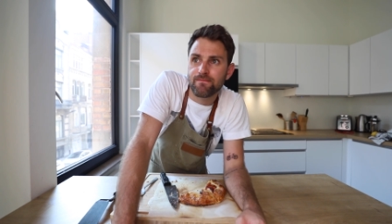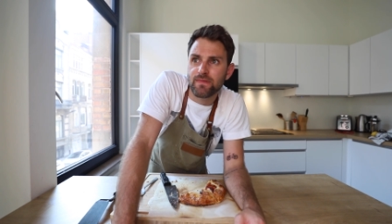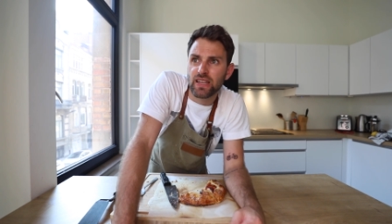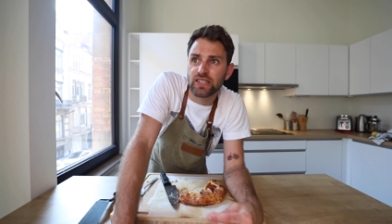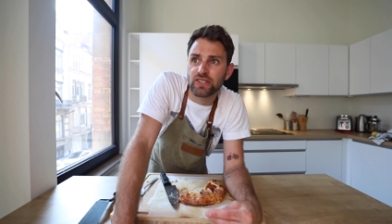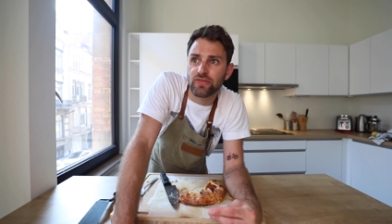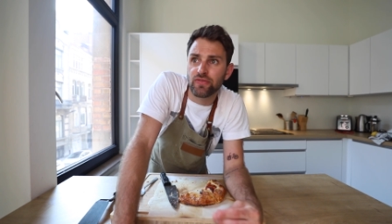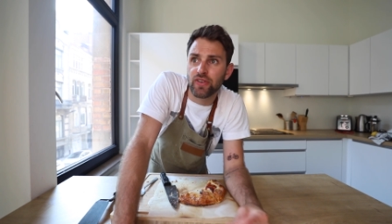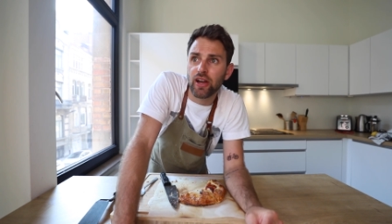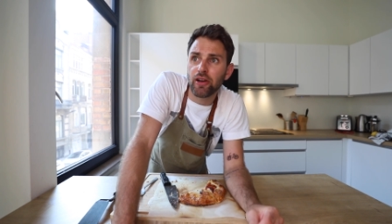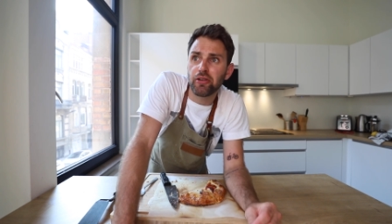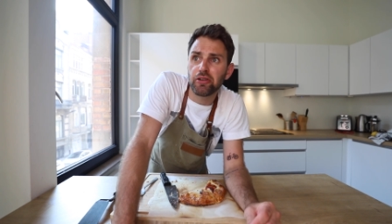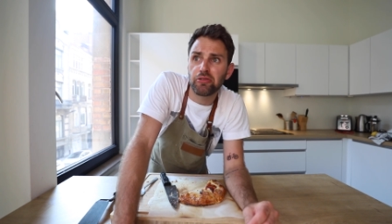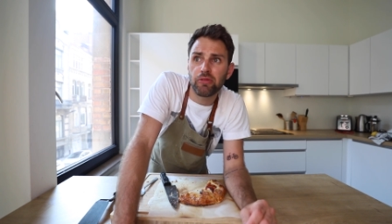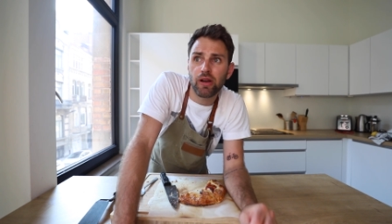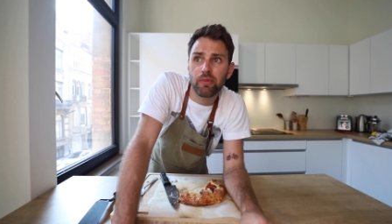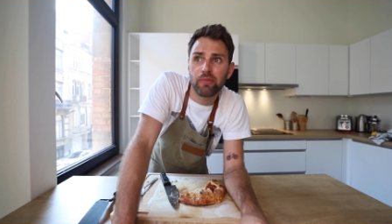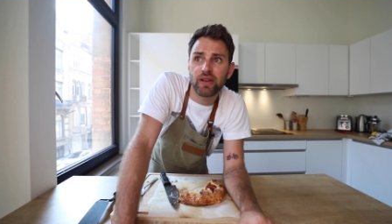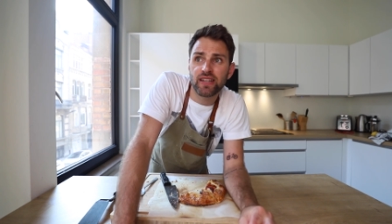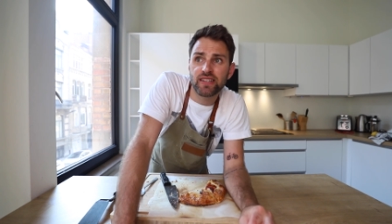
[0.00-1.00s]
It's very
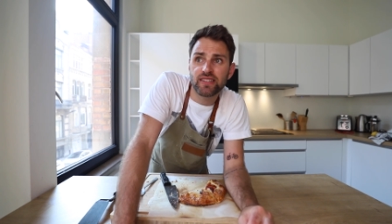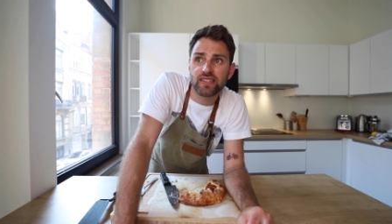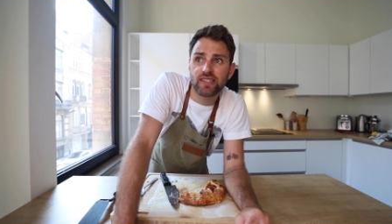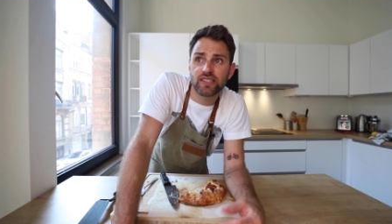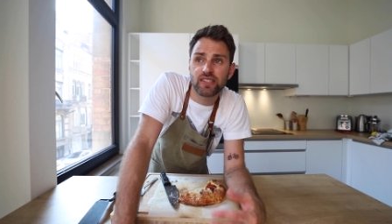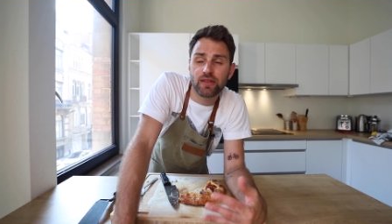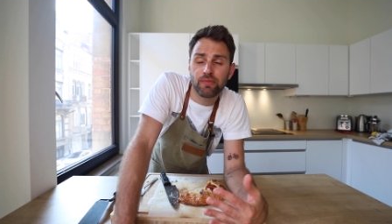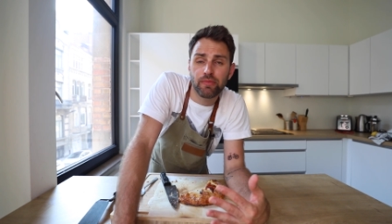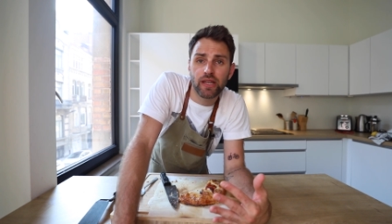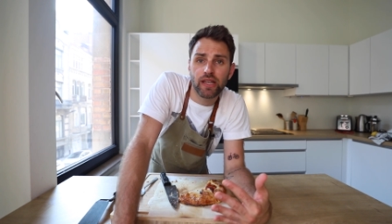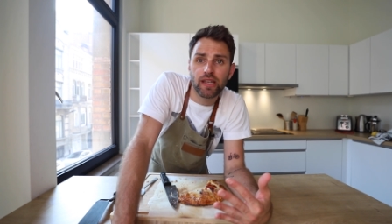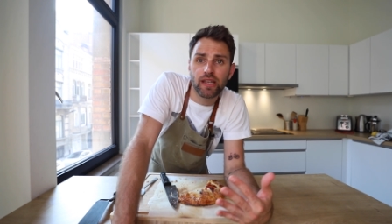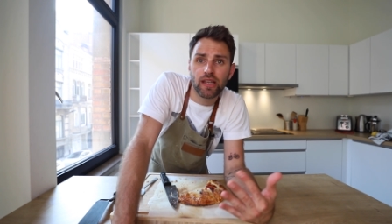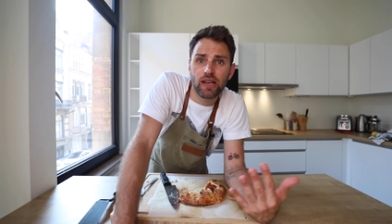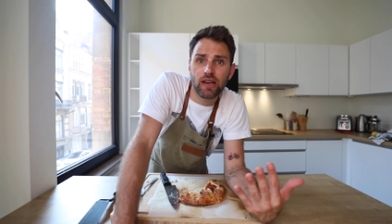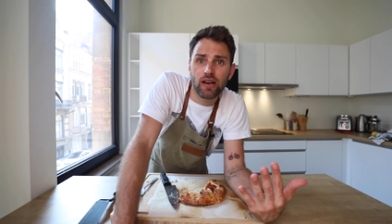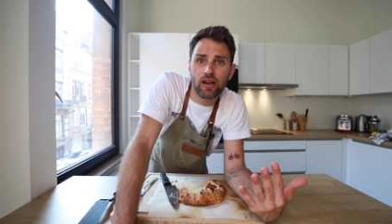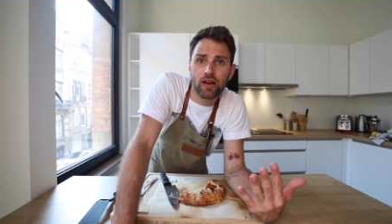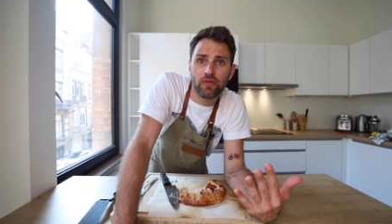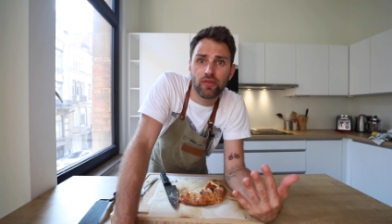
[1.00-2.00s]
reminiscent to
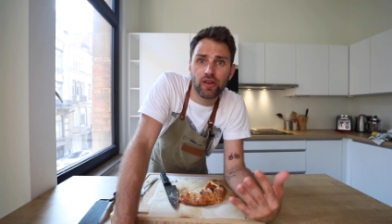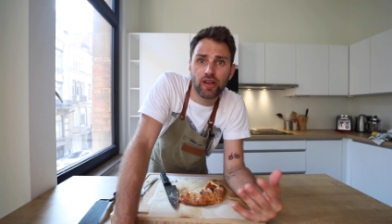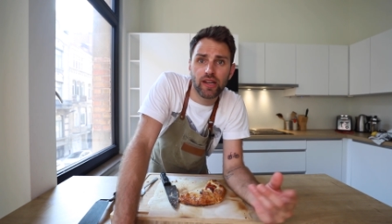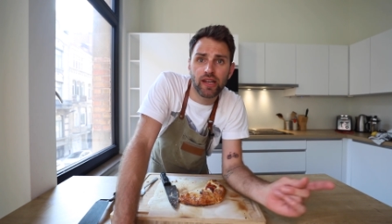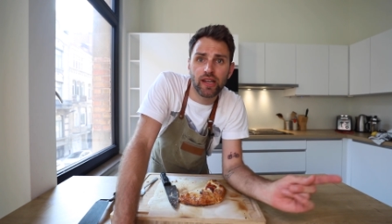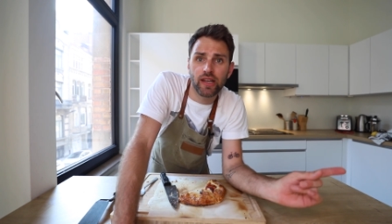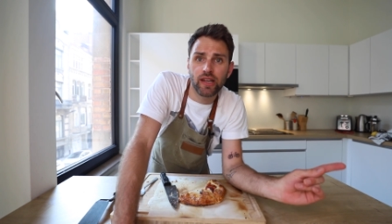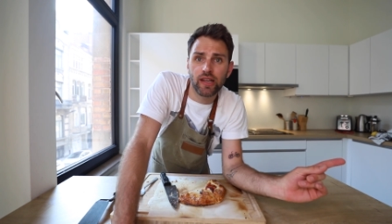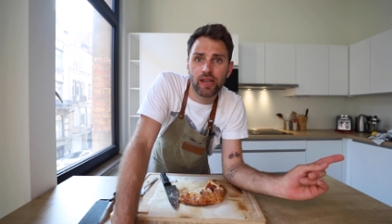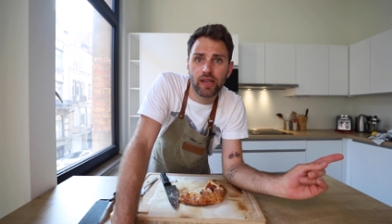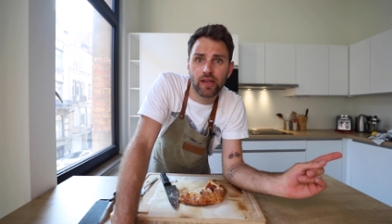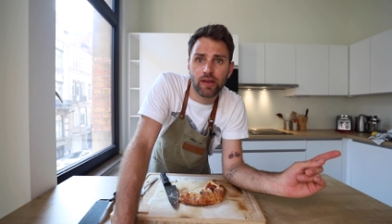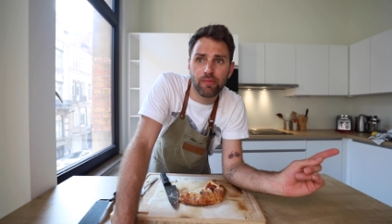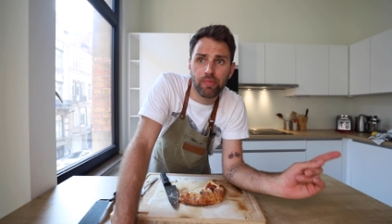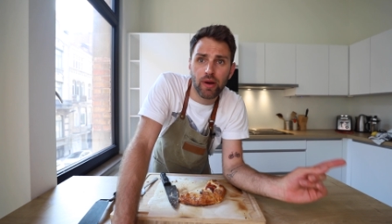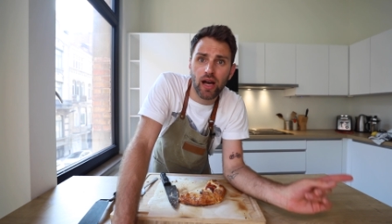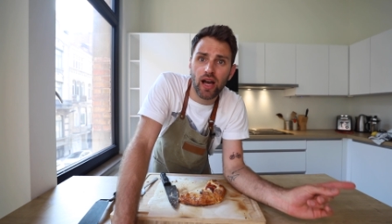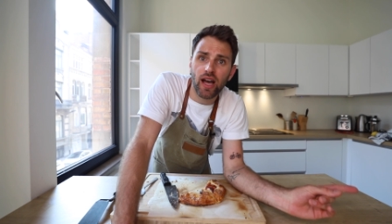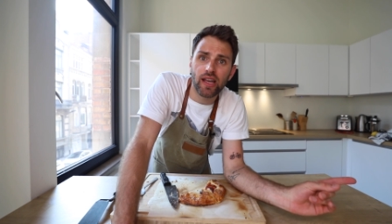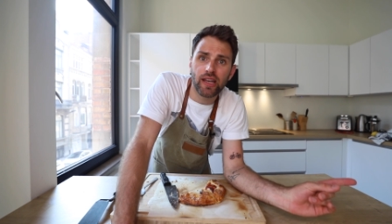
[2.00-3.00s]
me of a
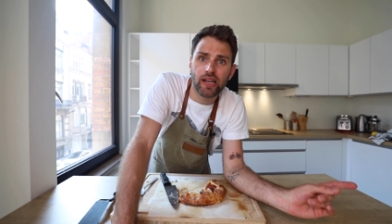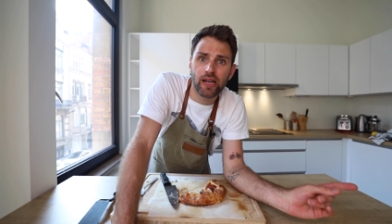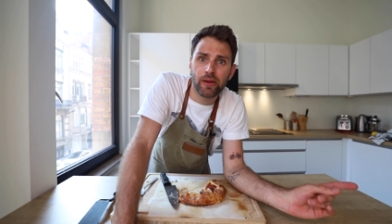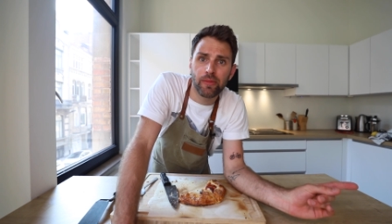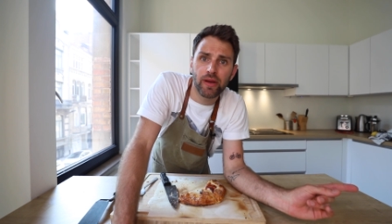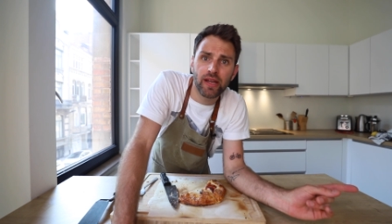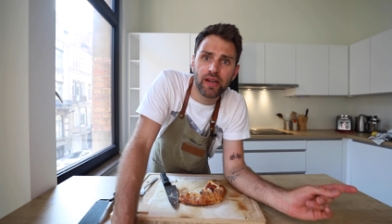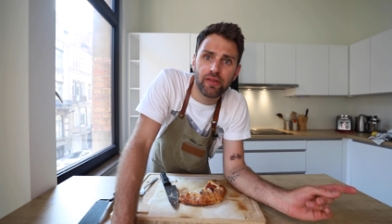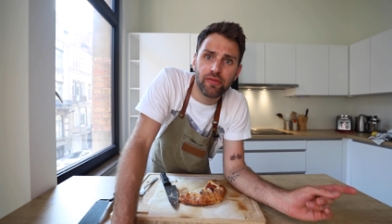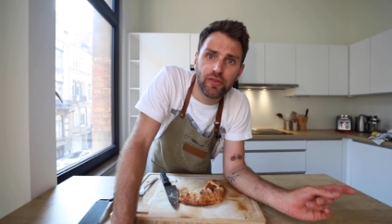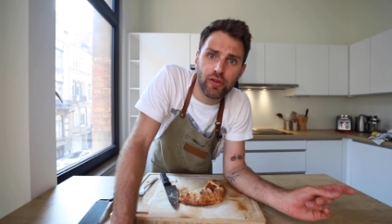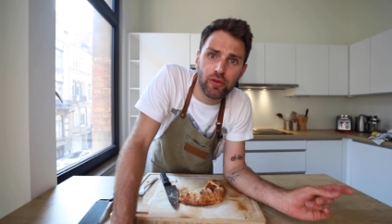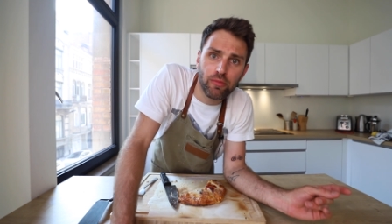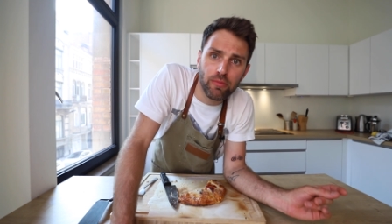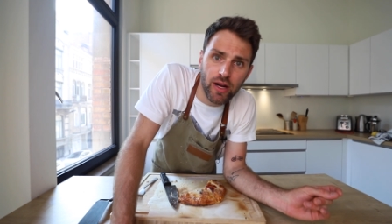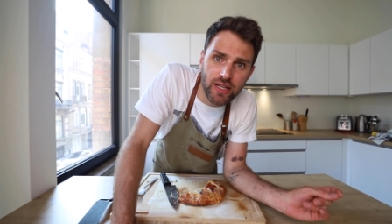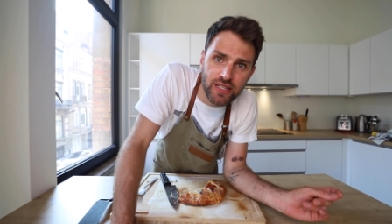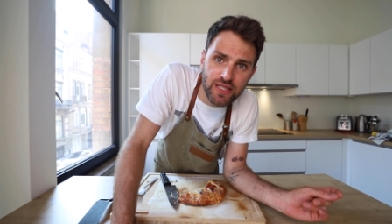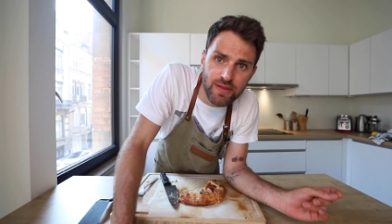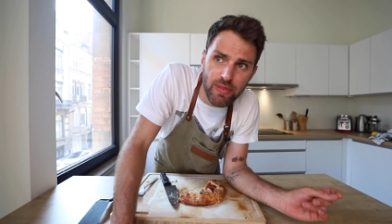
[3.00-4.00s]
pie I made a few
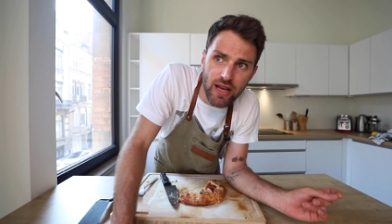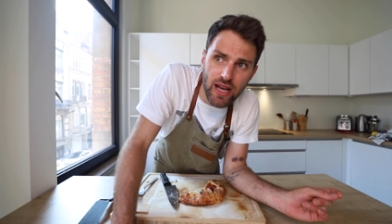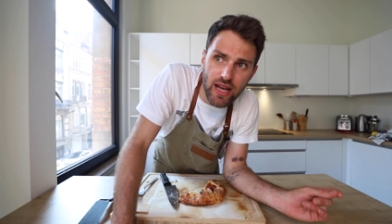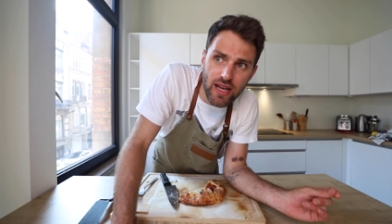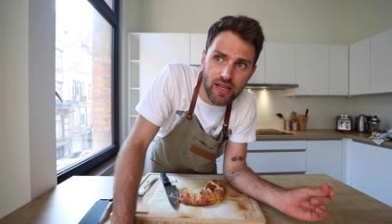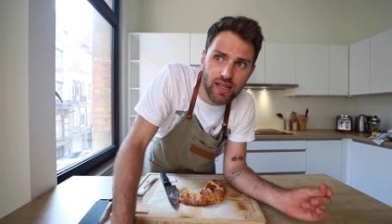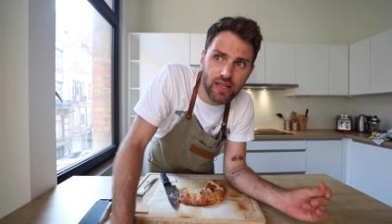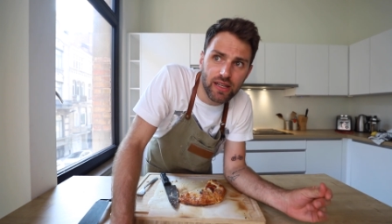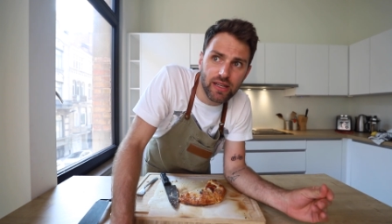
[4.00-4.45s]
months back.